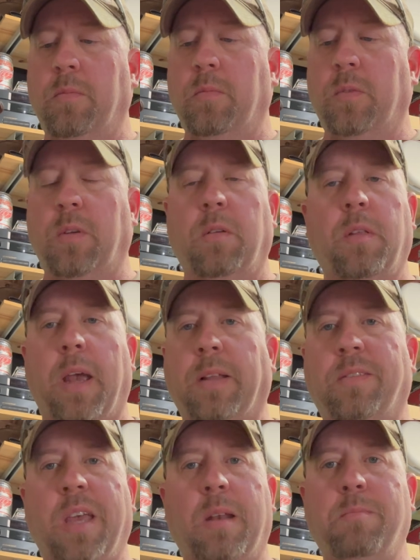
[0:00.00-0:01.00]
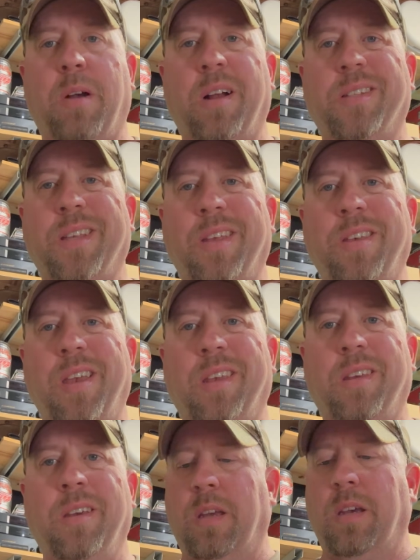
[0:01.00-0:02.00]
They're like 10 bucks, I
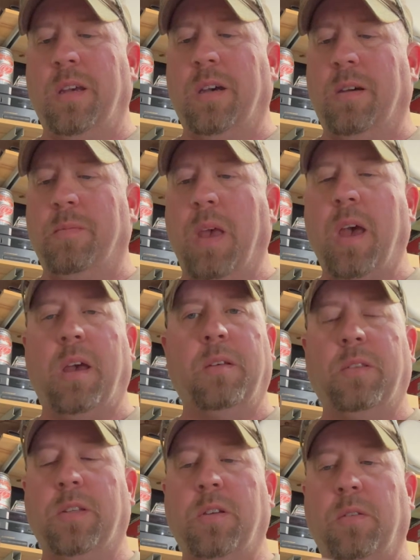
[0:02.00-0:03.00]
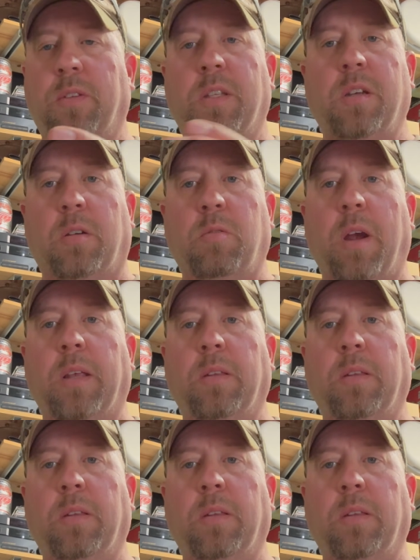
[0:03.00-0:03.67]
think. Yeah, these are great